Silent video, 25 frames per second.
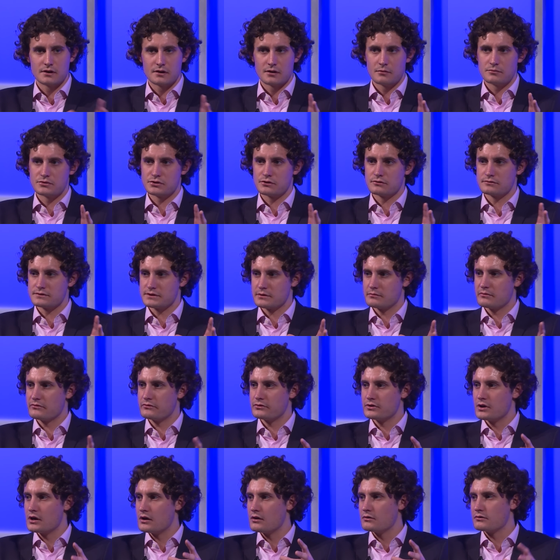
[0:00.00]
I'm sure some of
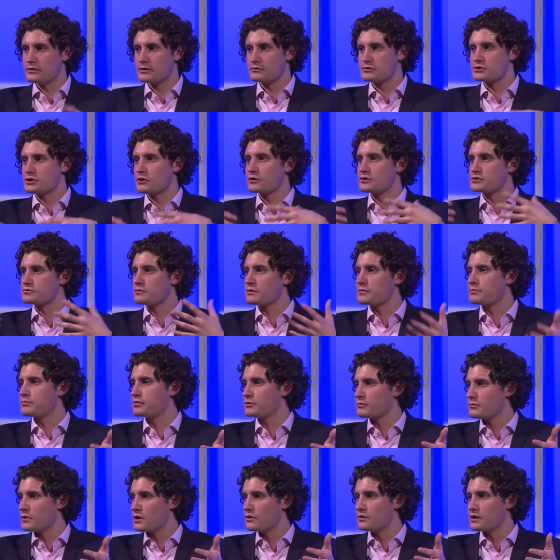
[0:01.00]
you know, they're charged with
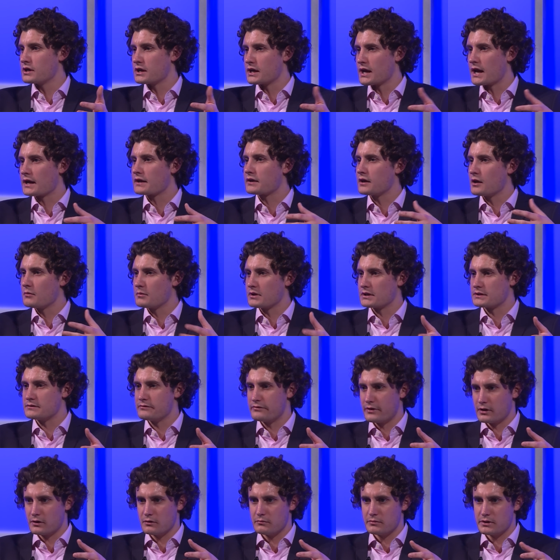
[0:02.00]
promoting economic
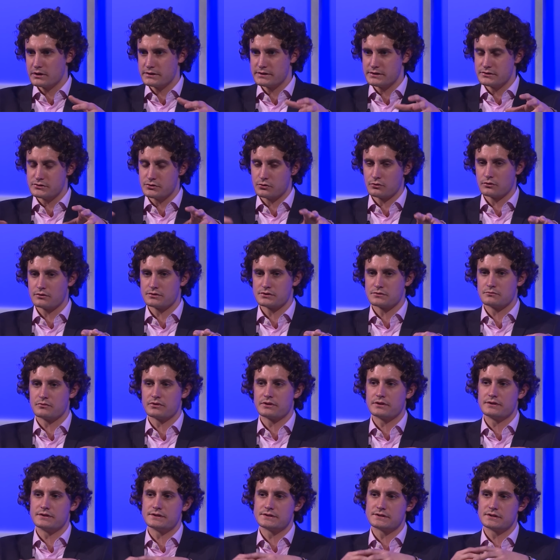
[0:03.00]
development and tourism
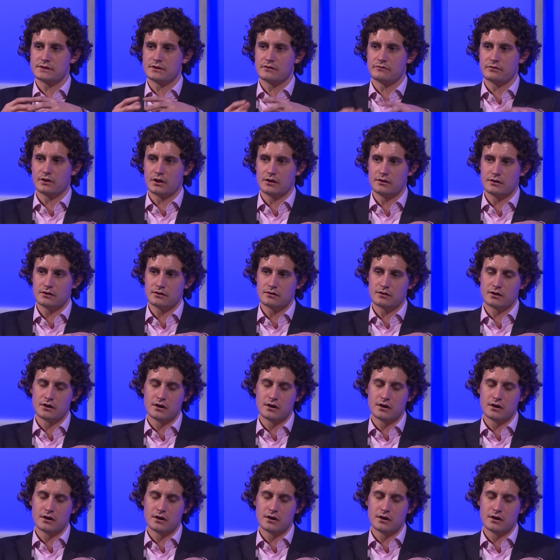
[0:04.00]
within the City of London.